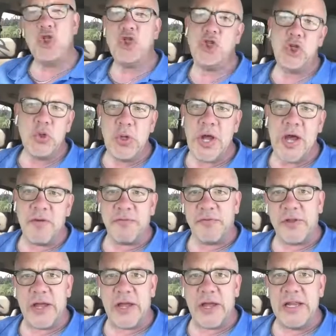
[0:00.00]
Do not
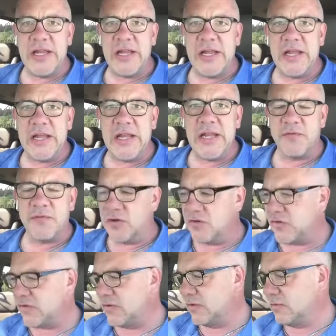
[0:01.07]
fly it in the house
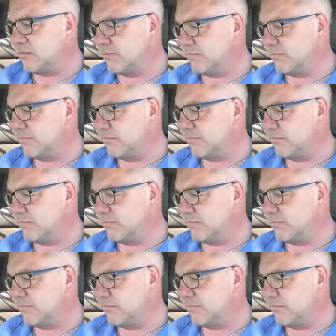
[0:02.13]
first.